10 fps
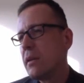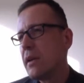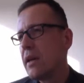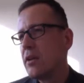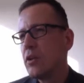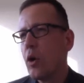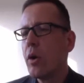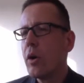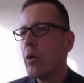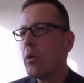and you all
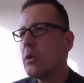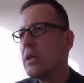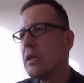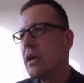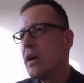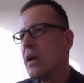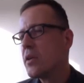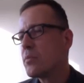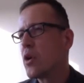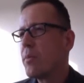know
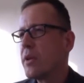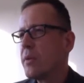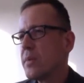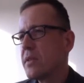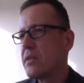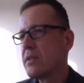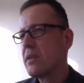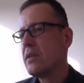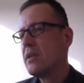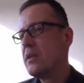the problems
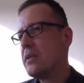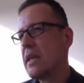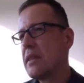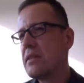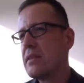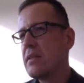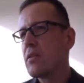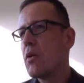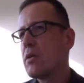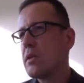that this is
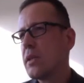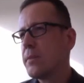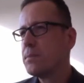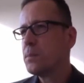causing.